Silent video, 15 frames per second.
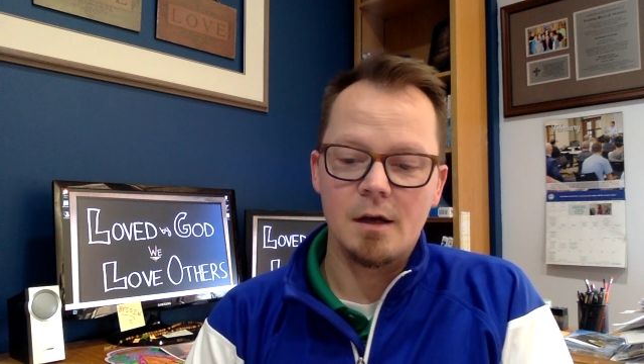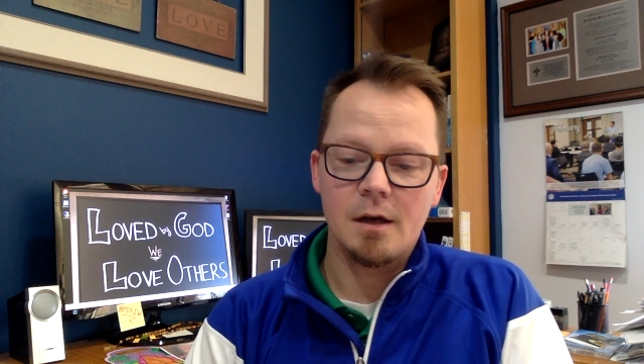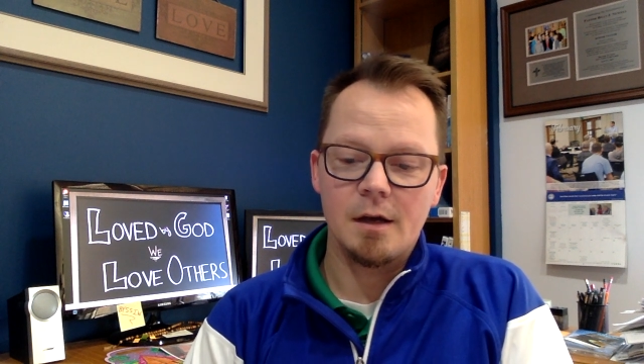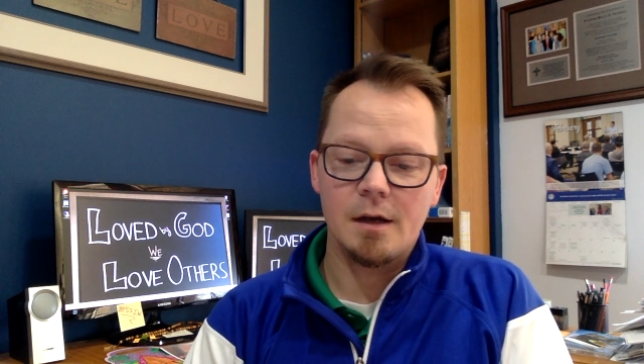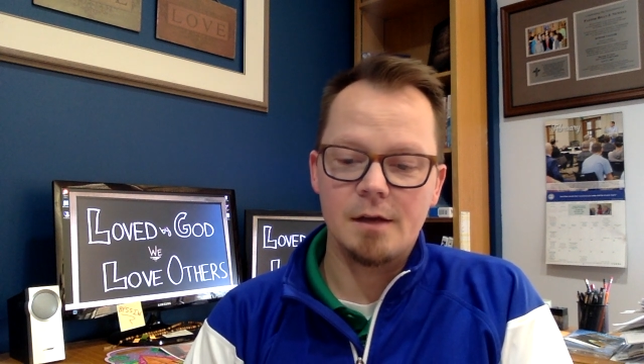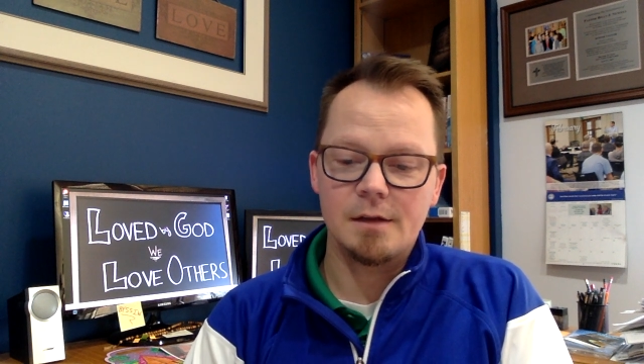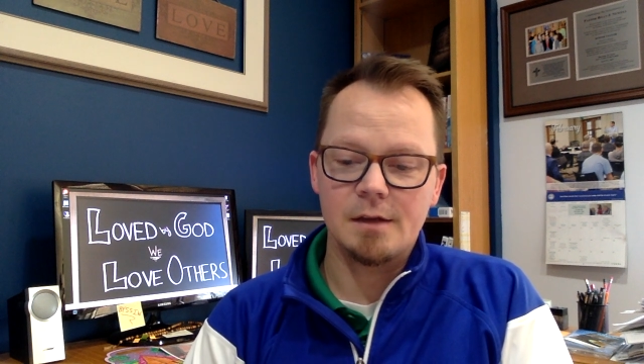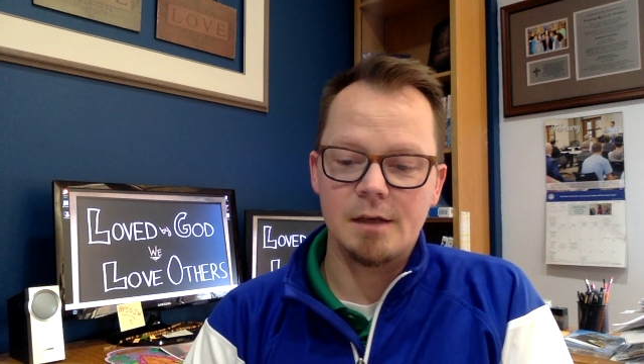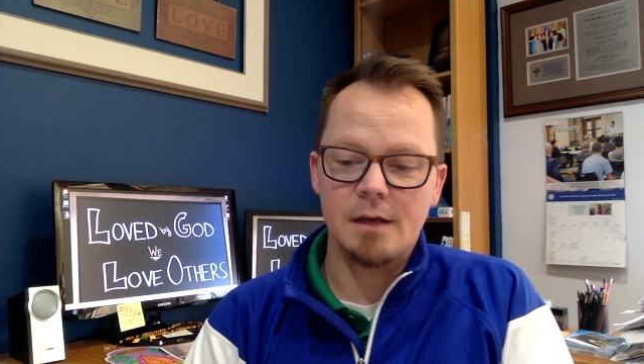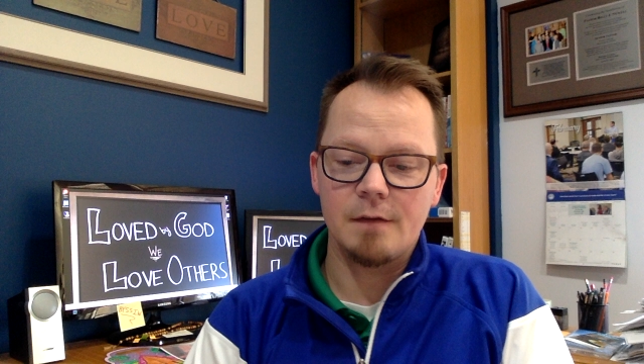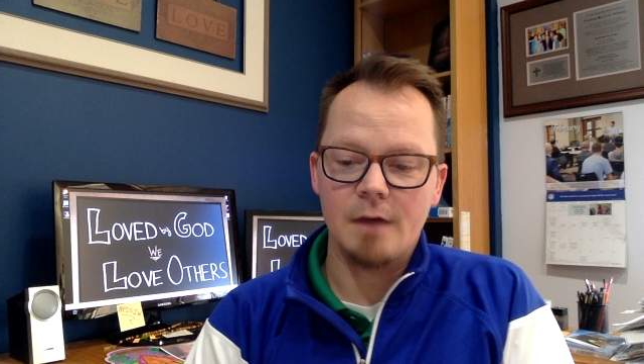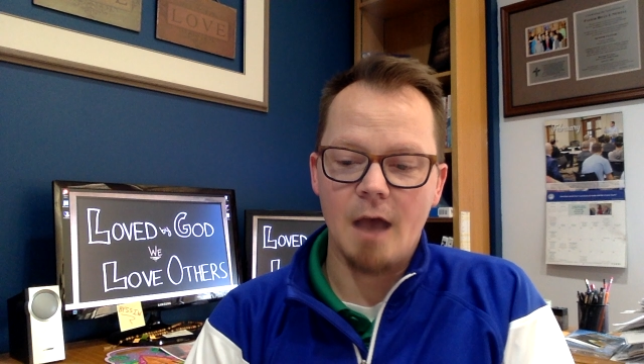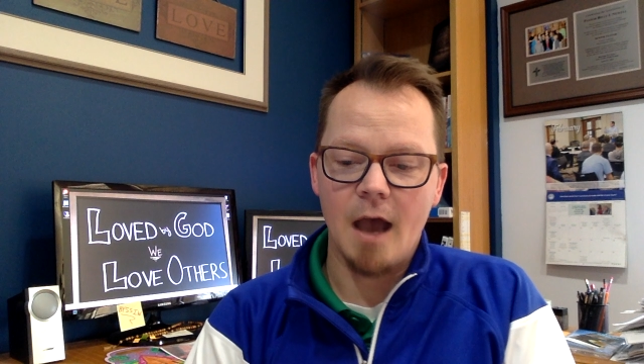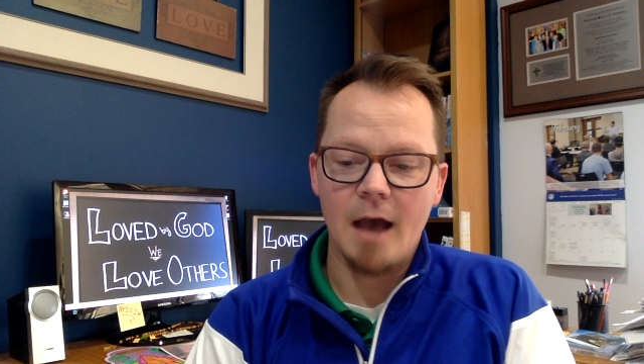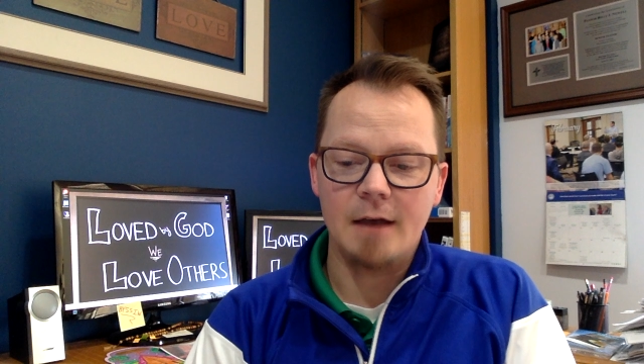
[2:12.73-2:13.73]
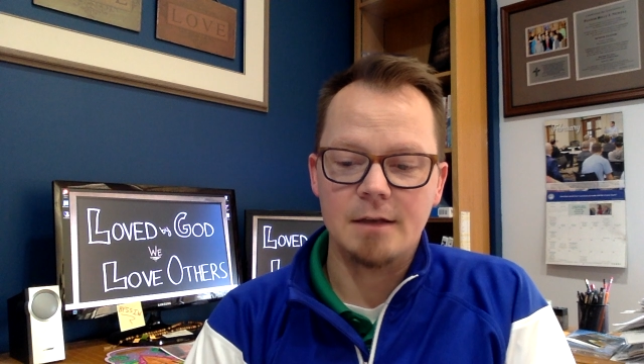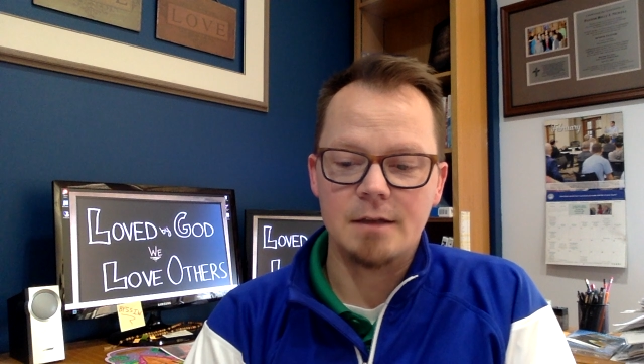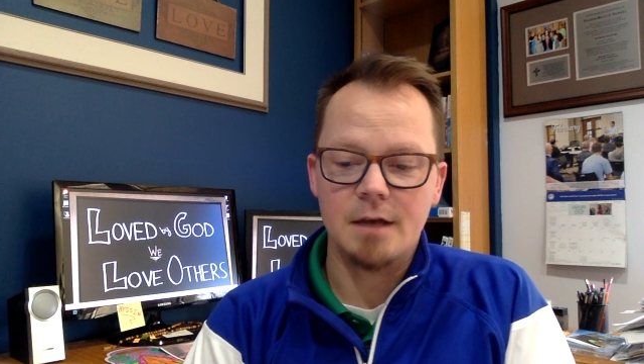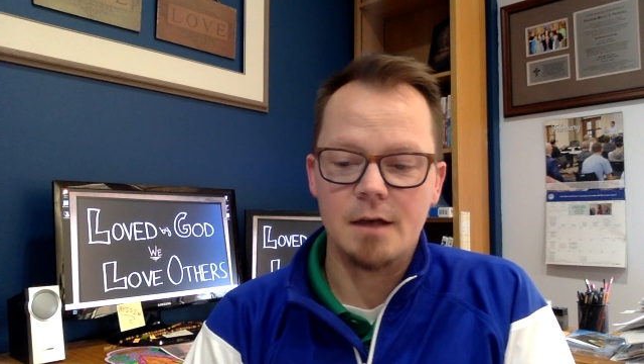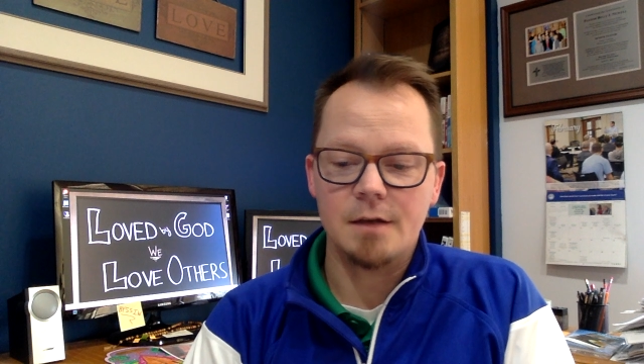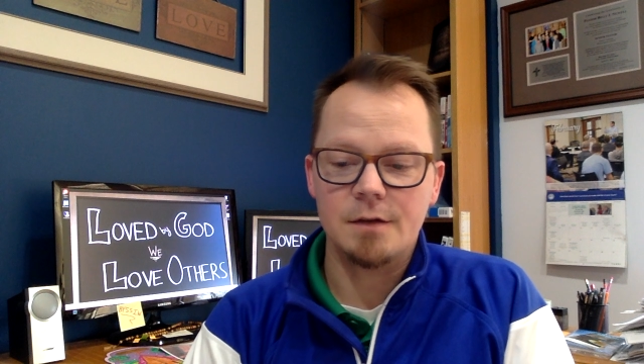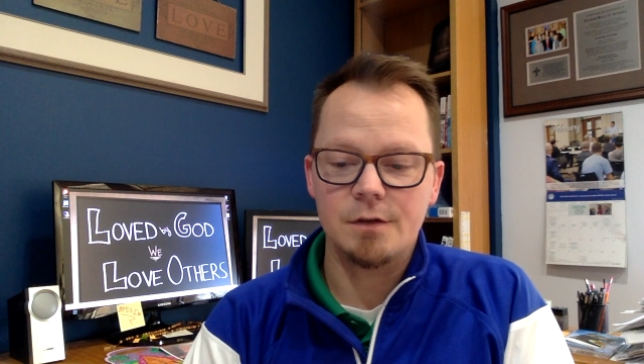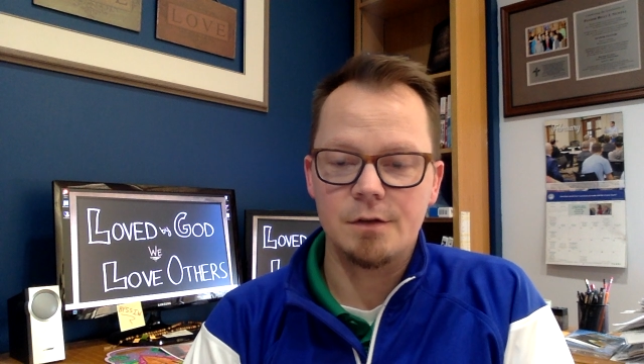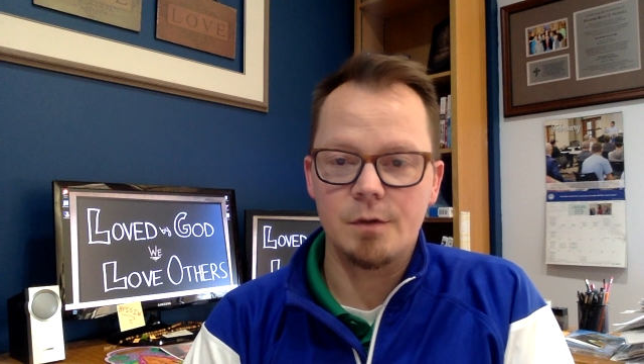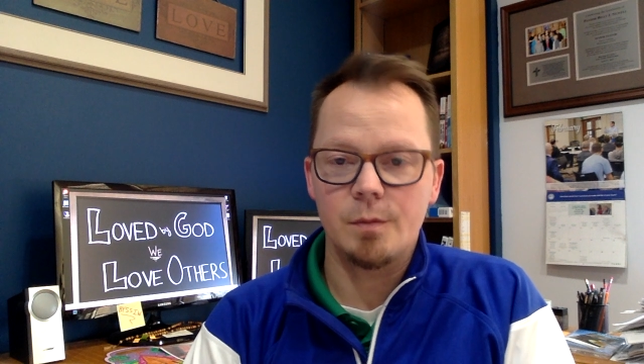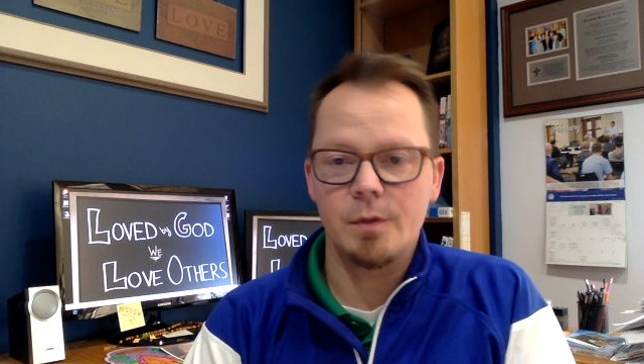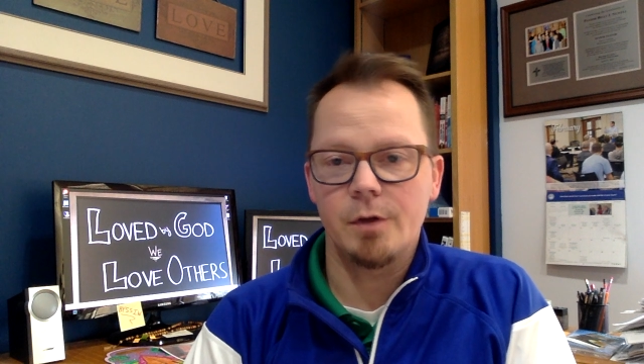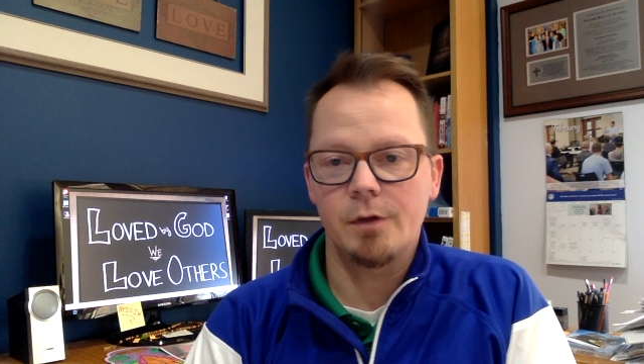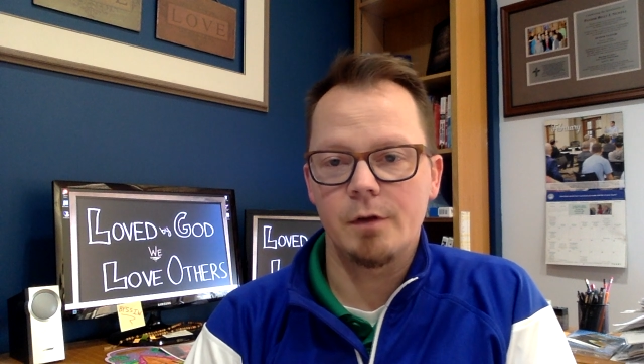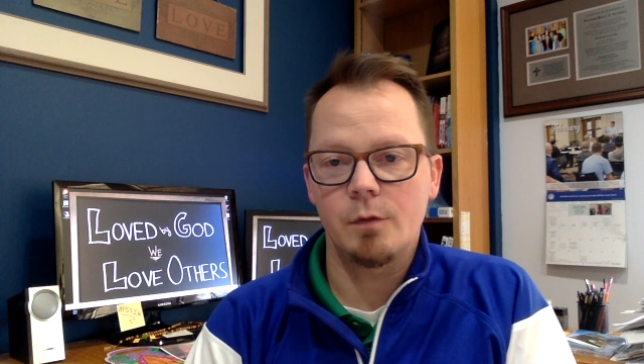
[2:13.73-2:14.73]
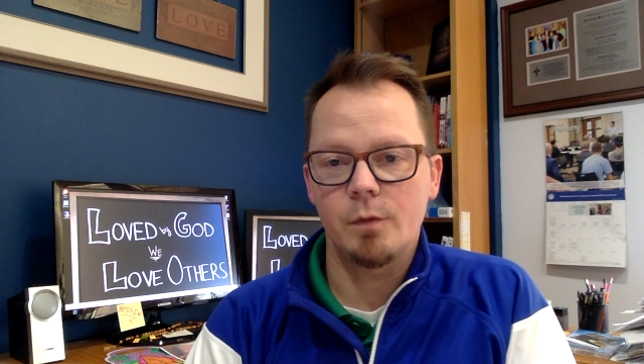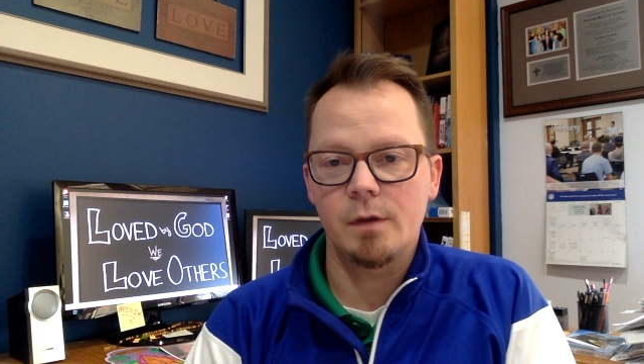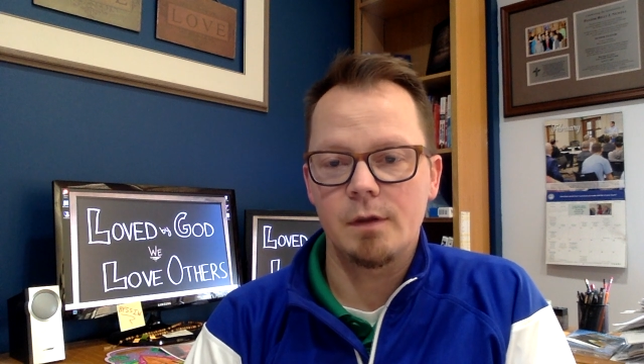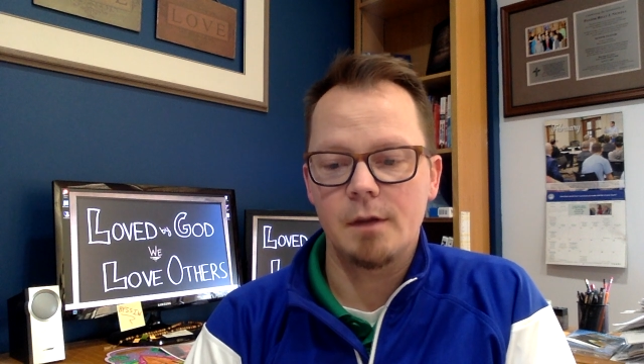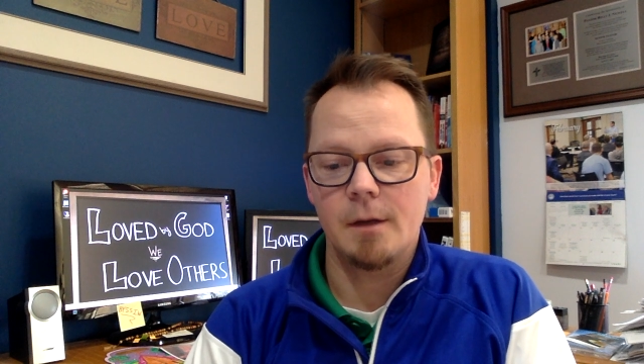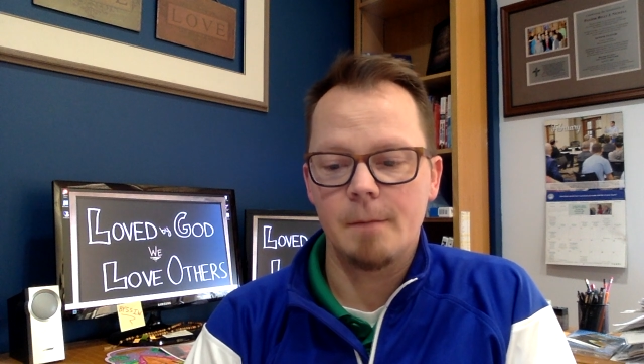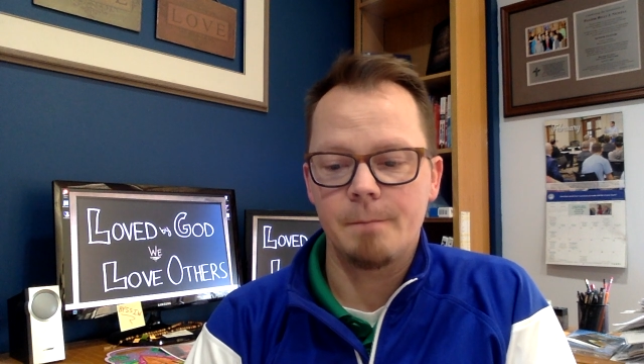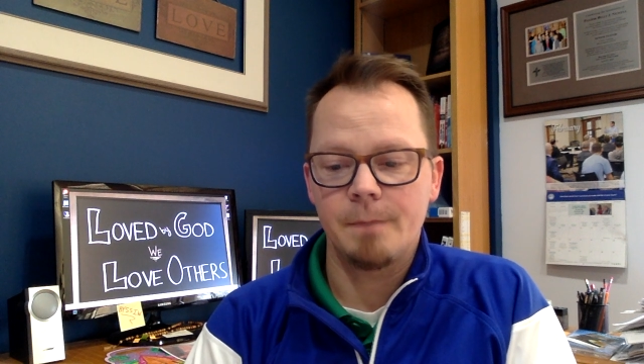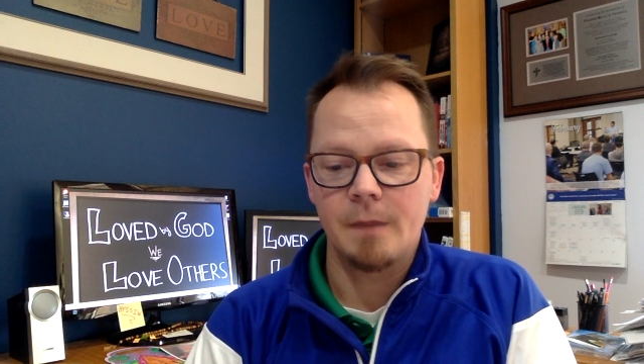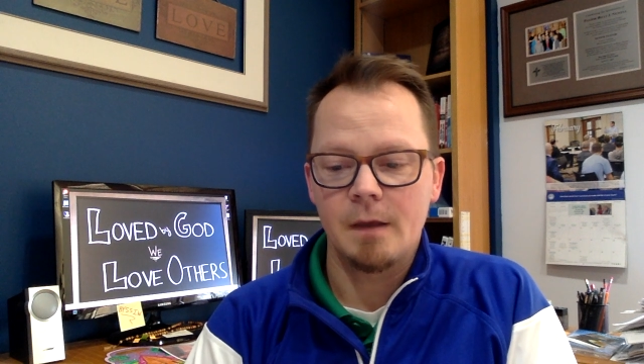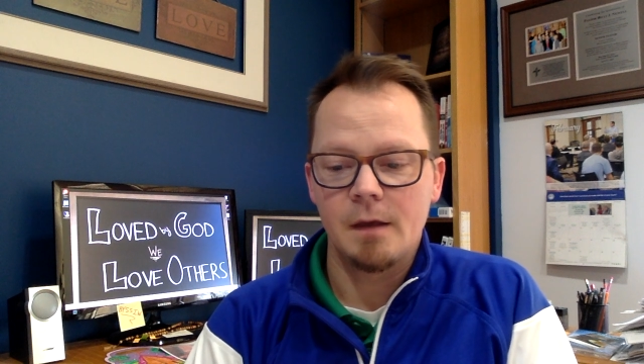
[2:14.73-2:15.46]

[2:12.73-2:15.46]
and to give you access to the building with them.